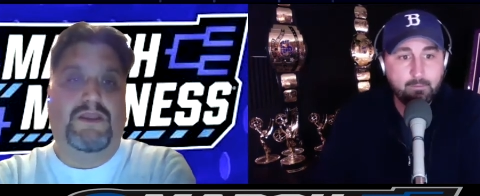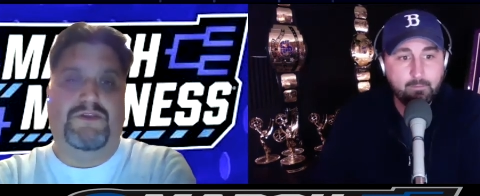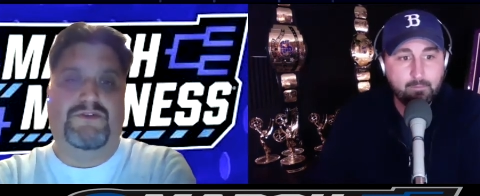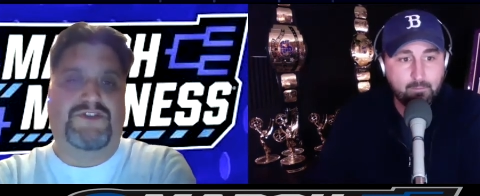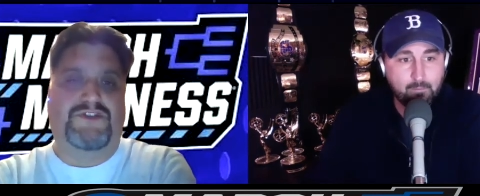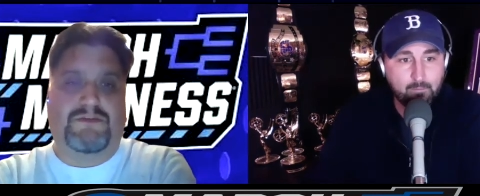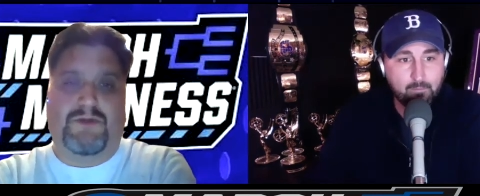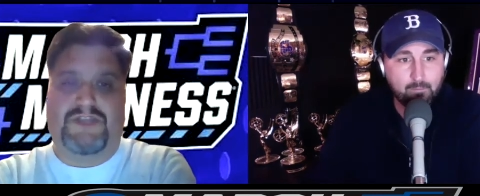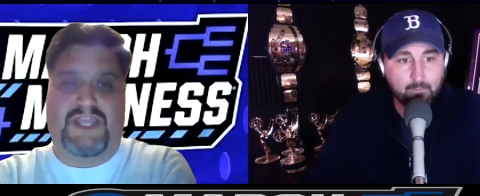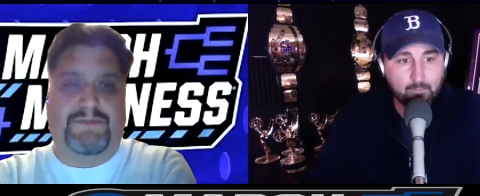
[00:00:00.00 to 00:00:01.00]
Speaker 1: You talked
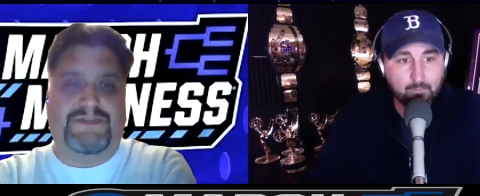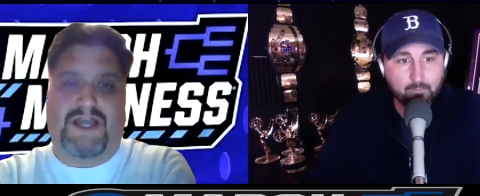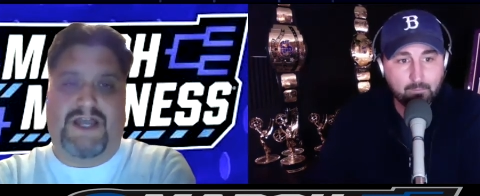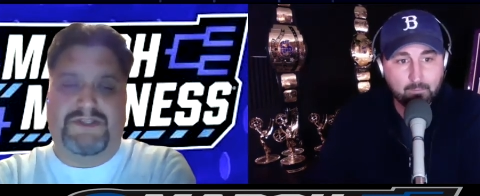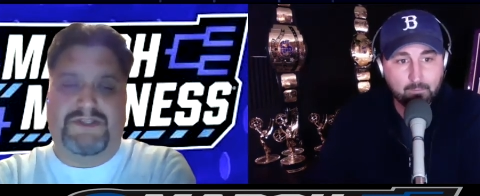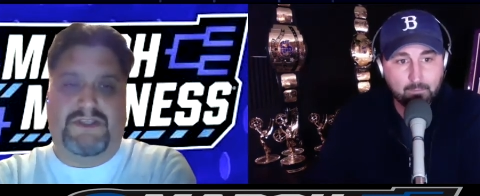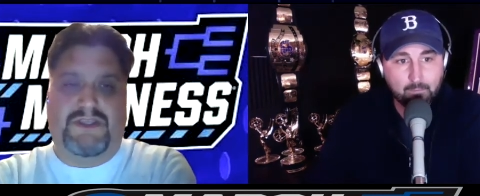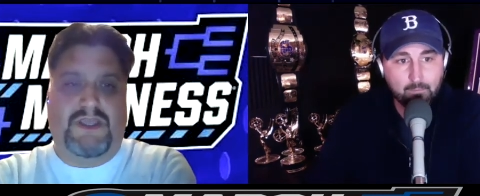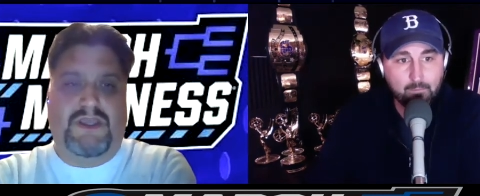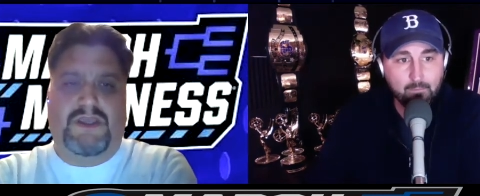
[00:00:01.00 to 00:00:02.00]
about Cam Thomas. He
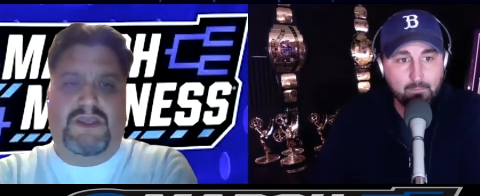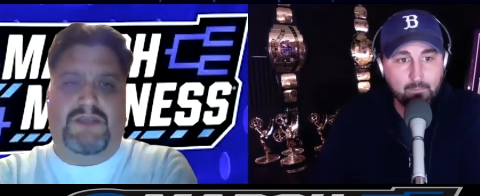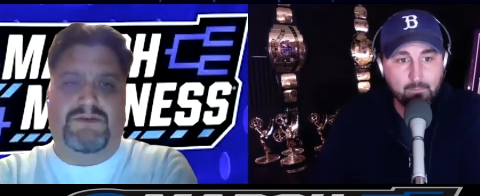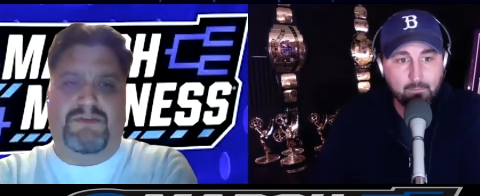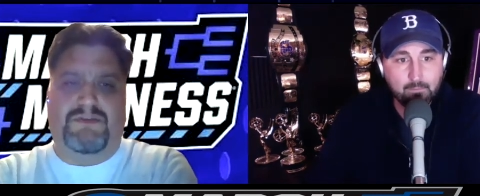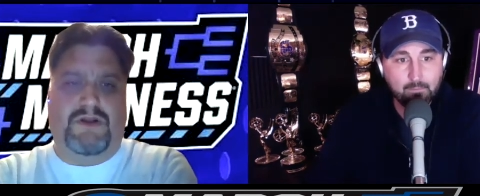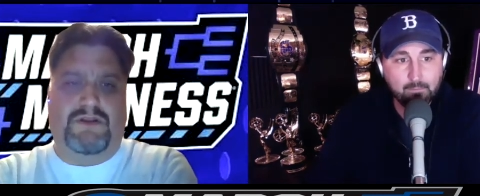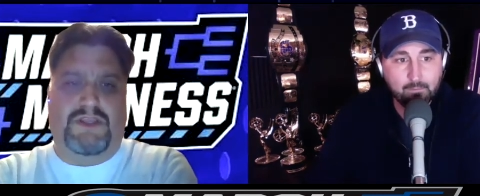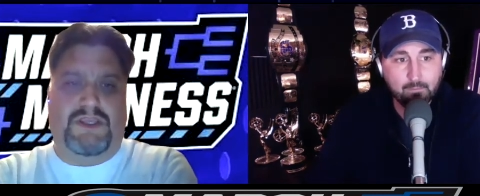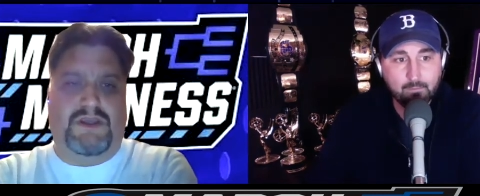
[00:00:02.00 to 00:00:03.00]
was among
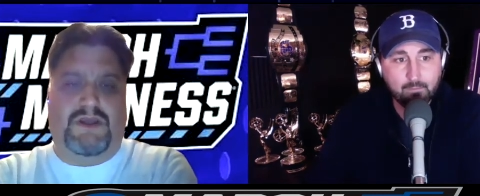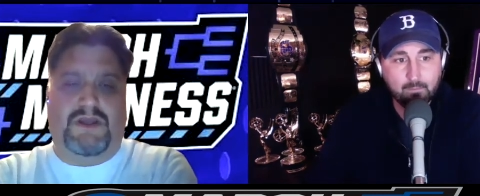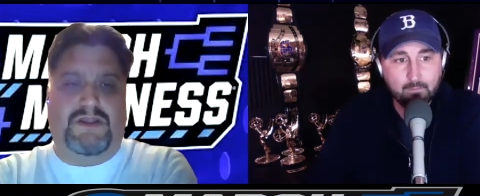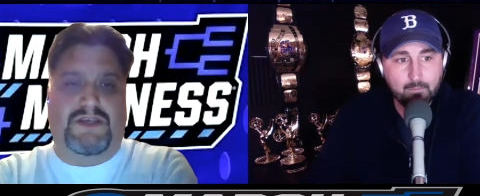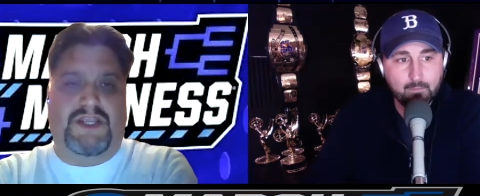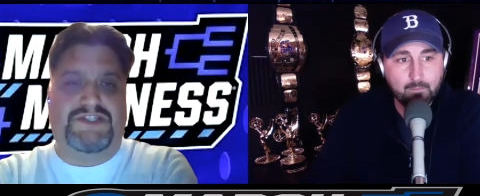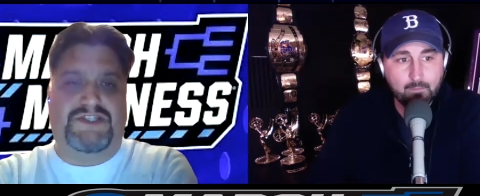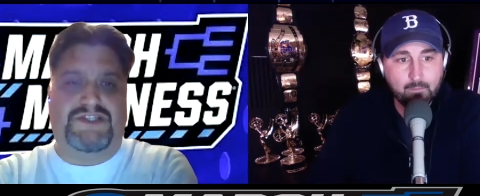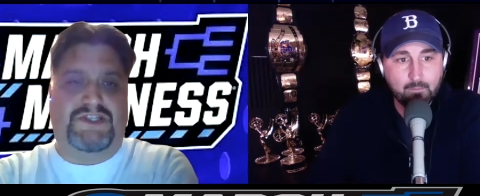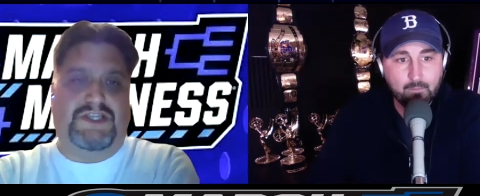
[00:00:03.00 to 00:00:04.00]
the
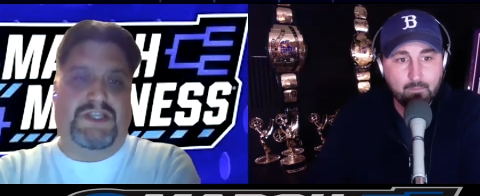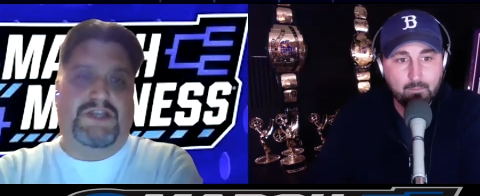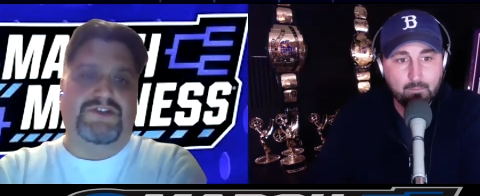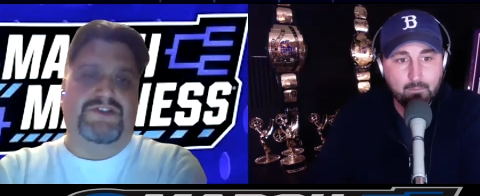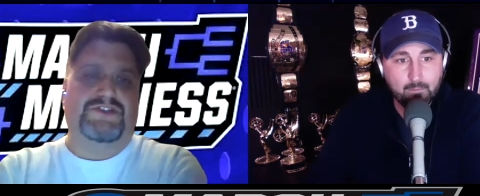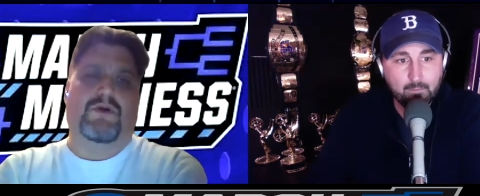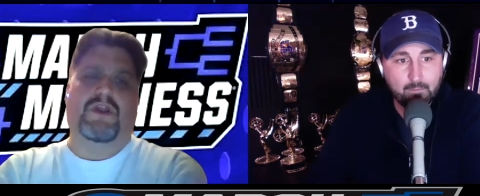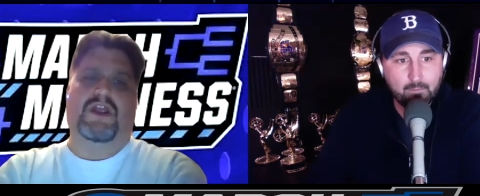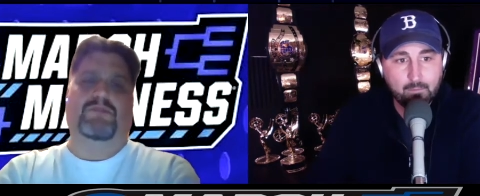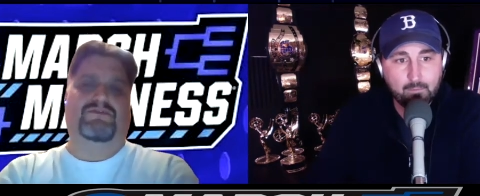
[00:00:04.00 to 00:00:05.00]
nation's league leaders in
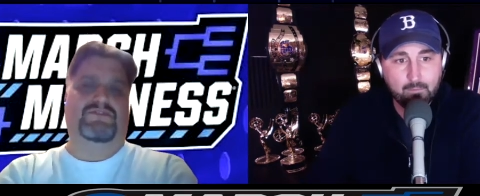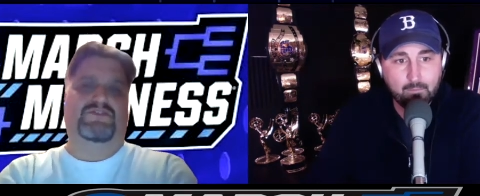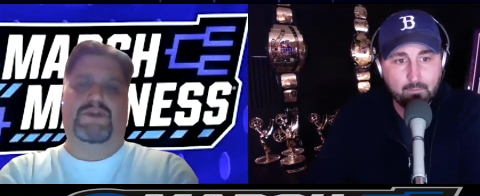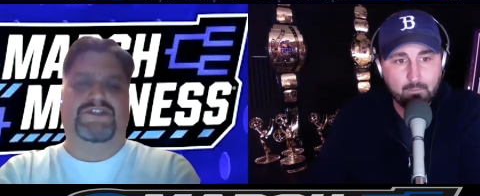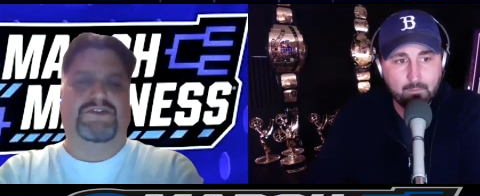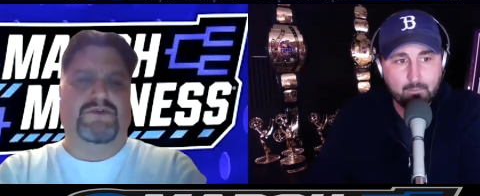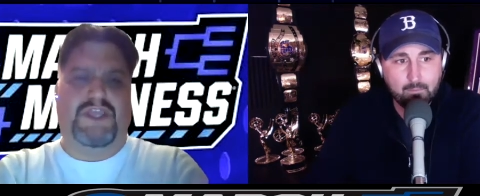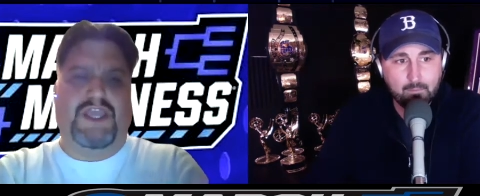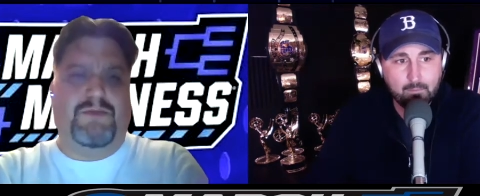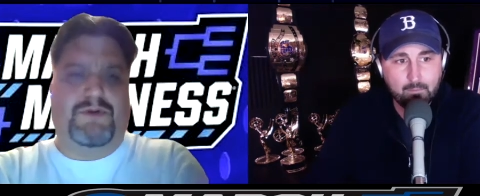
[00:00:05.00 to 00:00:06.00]
scoring, I believe 22 a
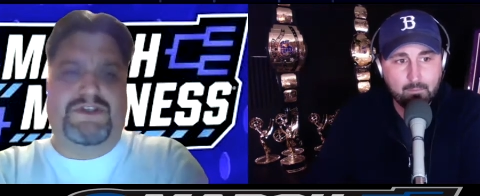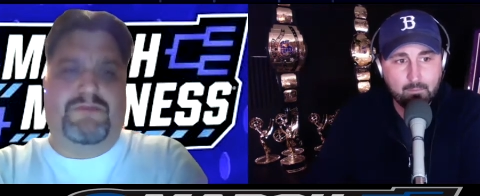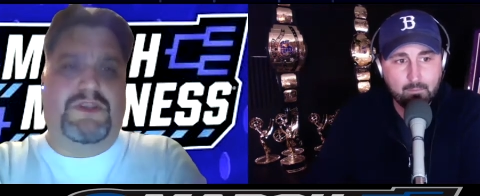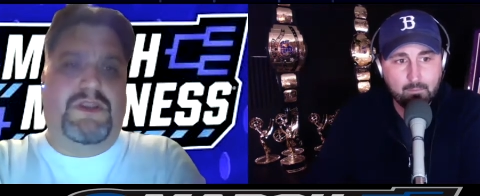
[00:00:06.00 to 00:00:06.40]
game or something.